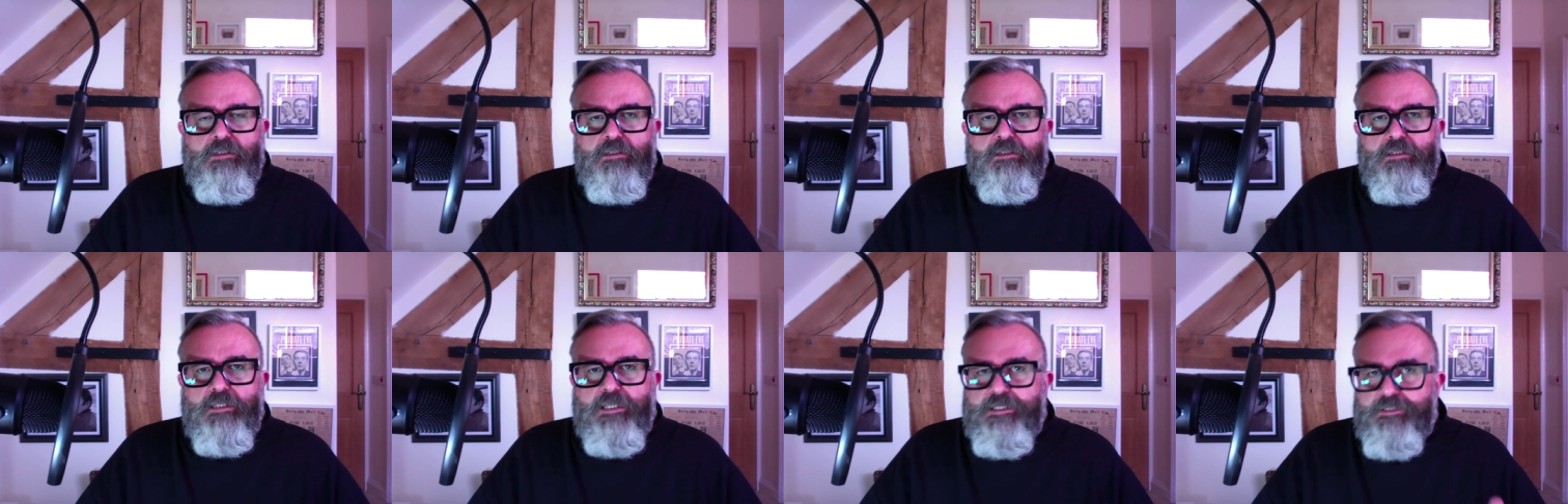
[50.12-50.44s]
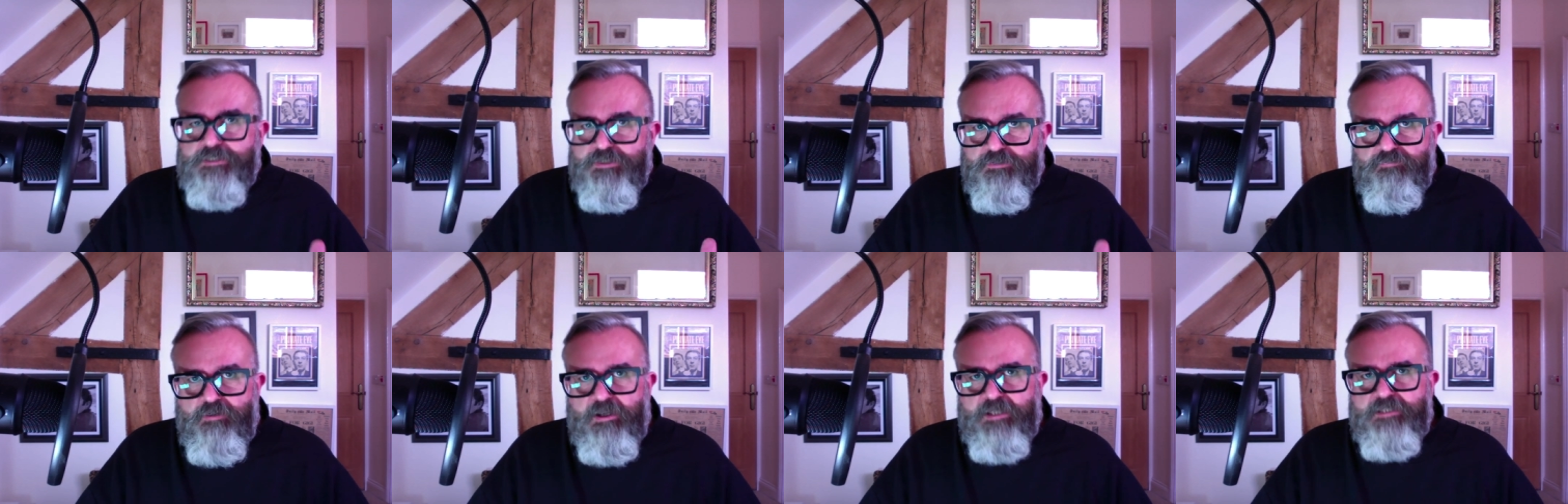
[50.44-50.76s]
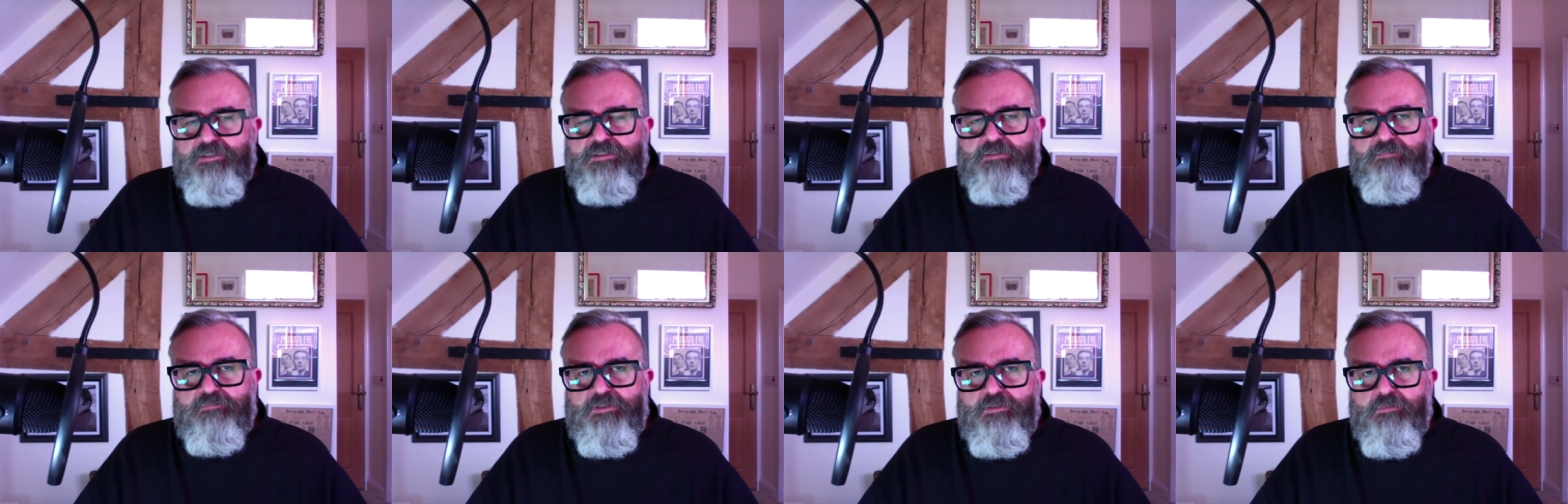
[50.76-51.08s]
It's a
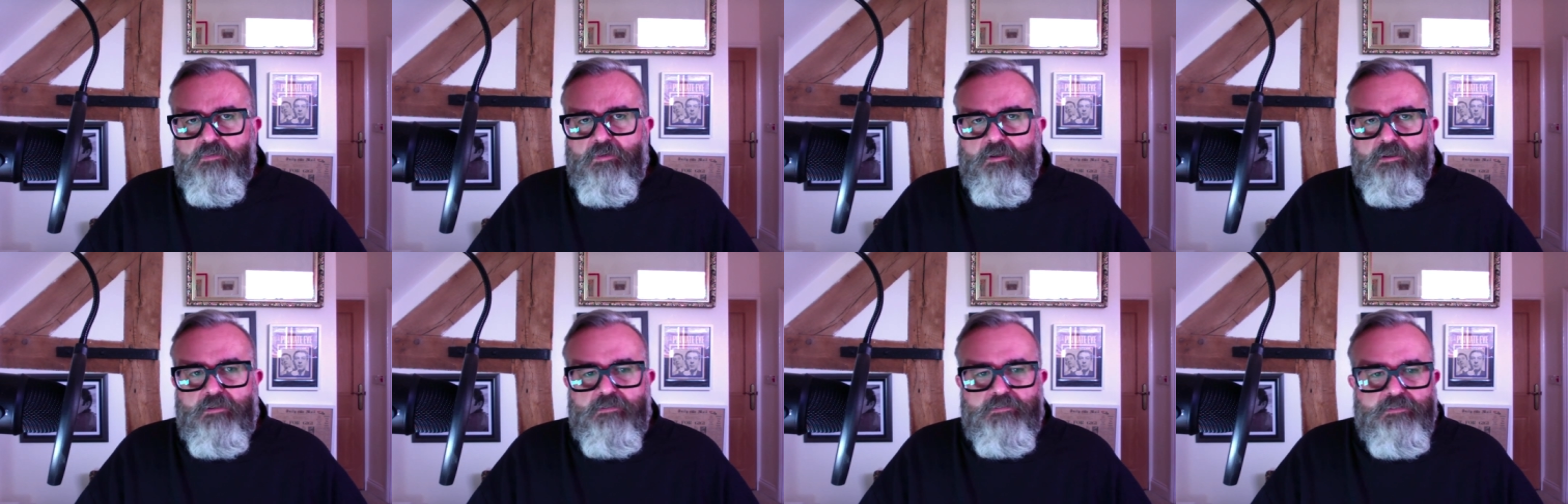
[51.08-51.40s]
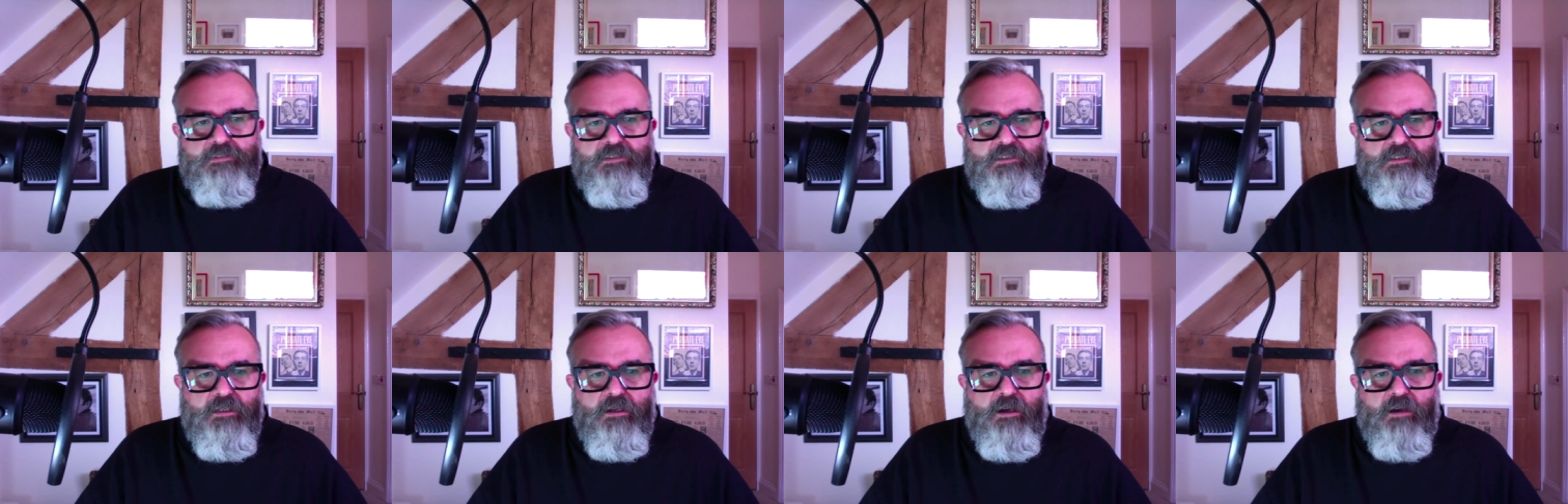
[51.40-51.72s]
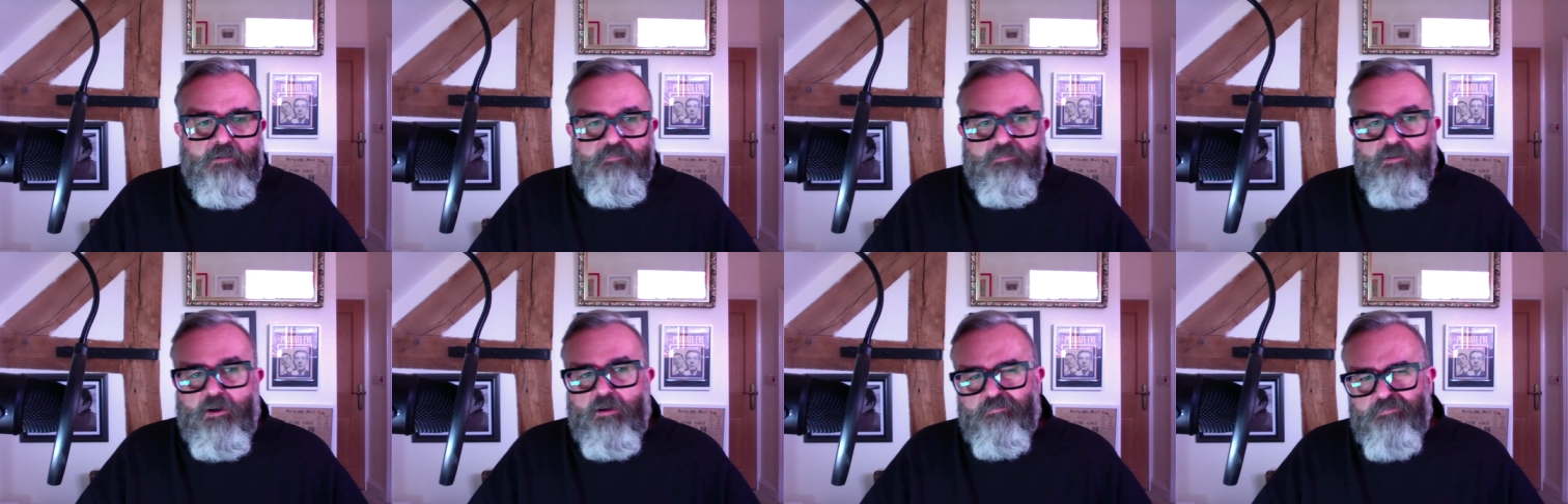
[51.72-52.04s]
ransom demand.
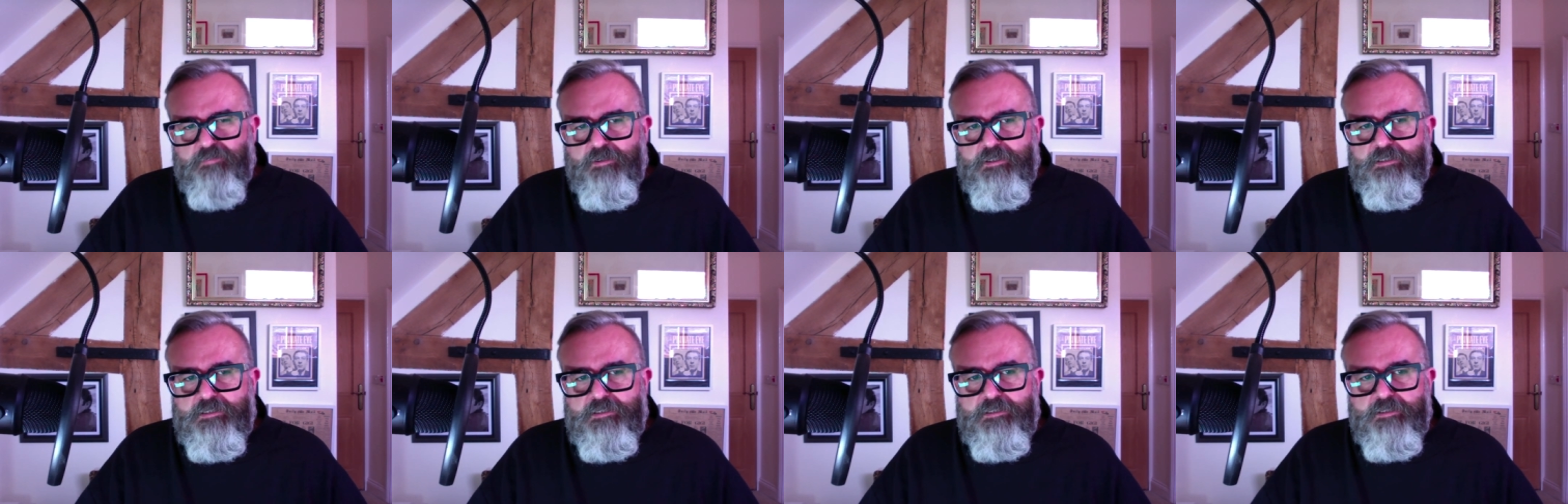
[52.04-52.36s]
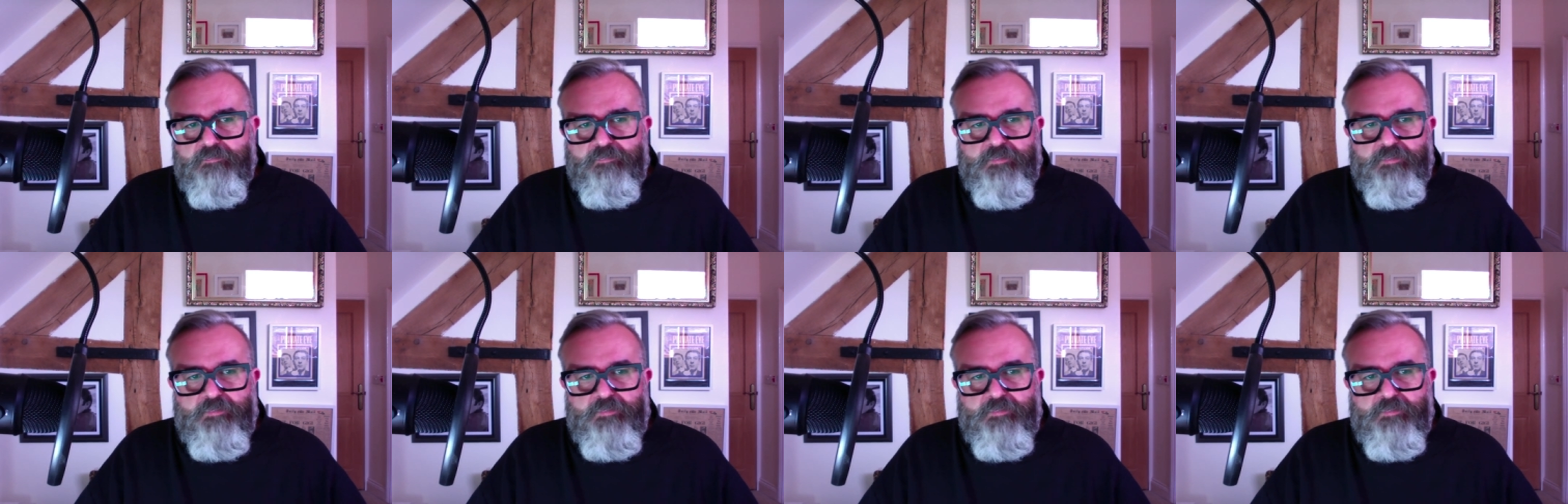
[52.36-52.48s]
I've read a little